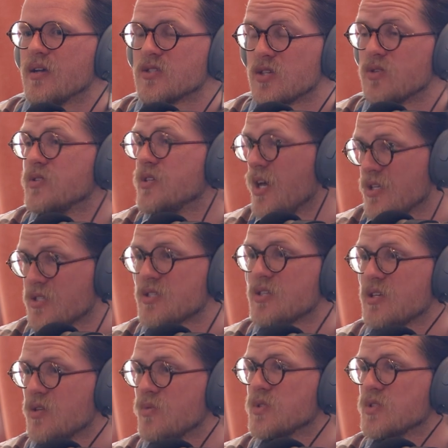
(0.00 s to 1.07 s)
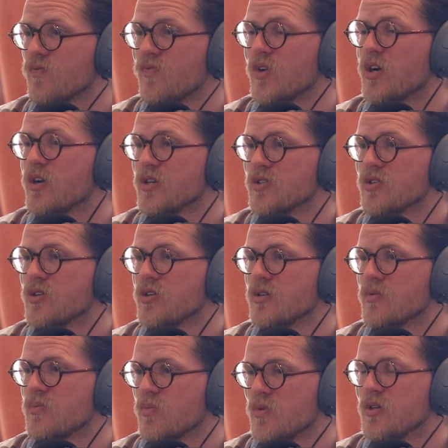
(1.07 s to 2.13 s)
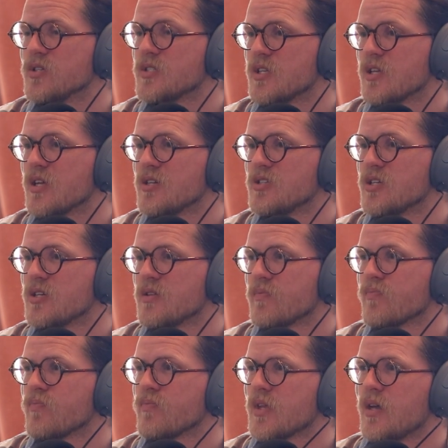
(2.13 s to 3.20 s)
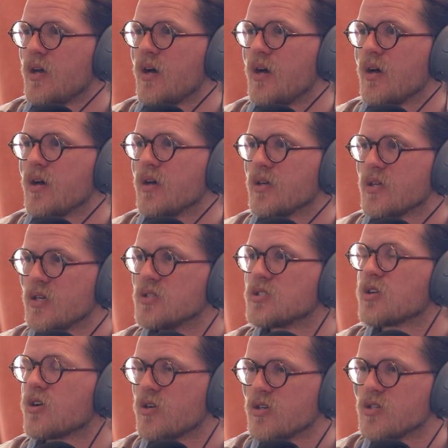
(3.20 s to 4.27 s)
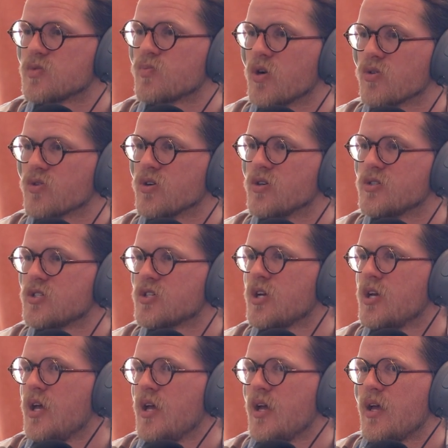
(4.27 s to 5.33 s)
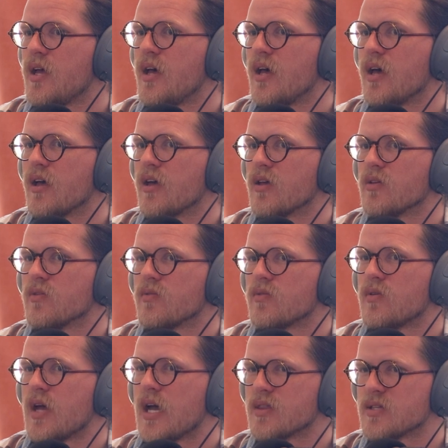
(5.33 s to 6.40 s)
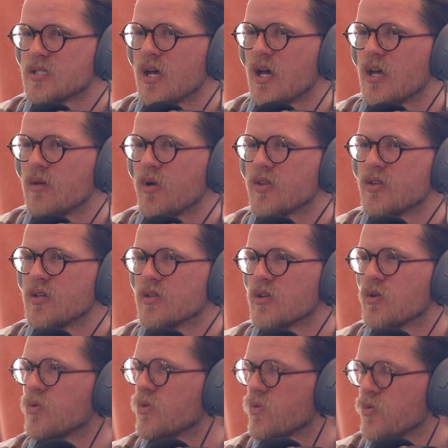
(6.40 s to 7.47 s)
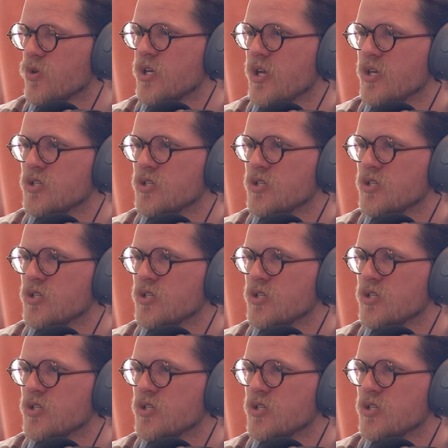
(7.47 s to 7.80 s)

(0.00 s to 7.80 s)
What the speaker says: So yes, he was a very good real estate agent. He had started his brokerage. At the time, I think there were 3